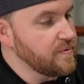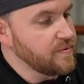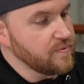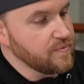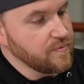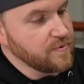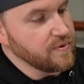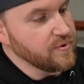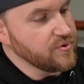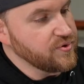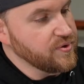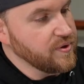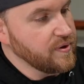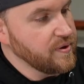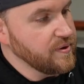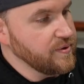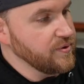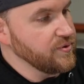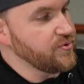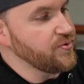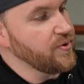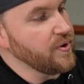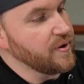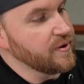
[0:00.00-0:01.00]
we're going to show you in
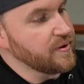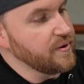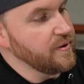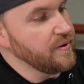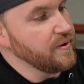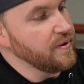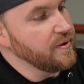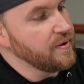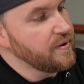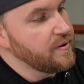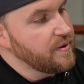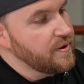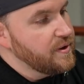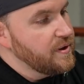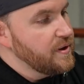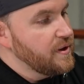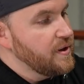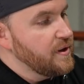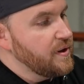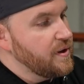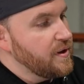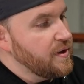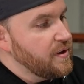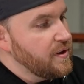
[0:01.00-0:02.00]
the truck here.
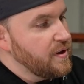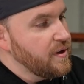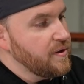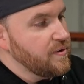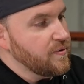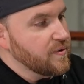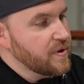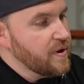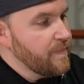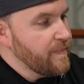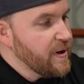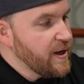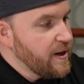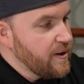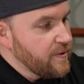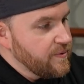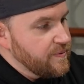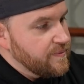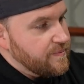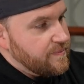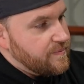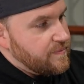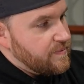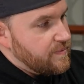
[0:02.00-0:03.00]
It'll come
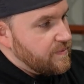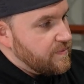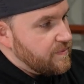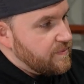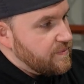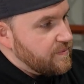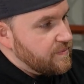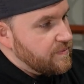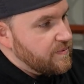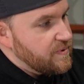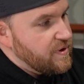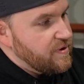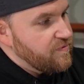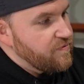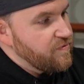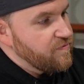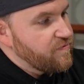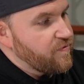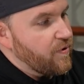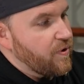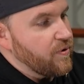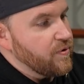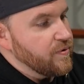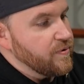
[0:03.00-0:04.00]
out, if you
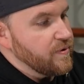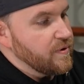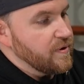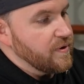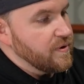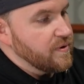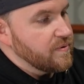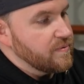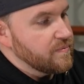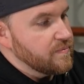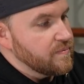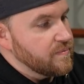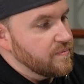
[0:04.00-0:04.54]
follow the